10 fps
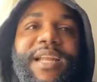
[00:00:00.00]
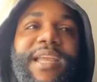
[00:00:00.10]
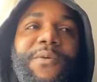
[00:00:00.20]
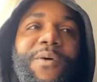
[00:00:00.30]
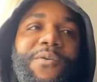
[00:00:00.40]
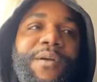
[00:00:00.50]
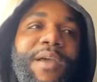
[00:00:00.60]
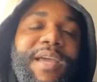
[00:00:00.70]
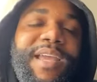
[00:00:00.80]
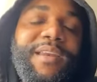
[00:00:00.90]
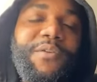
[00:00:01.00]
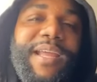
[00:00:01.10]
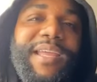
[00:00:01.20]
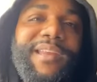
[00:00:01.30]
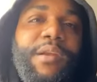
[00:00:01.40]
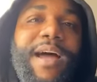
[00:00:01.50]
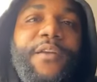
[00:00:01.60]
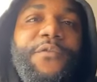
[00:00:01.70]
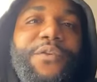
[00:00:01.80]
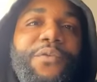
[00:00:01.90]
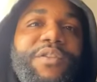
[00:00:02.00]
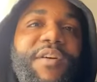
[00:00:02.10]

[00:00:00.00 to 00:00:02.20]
And he won't, he know they getting a lot of views.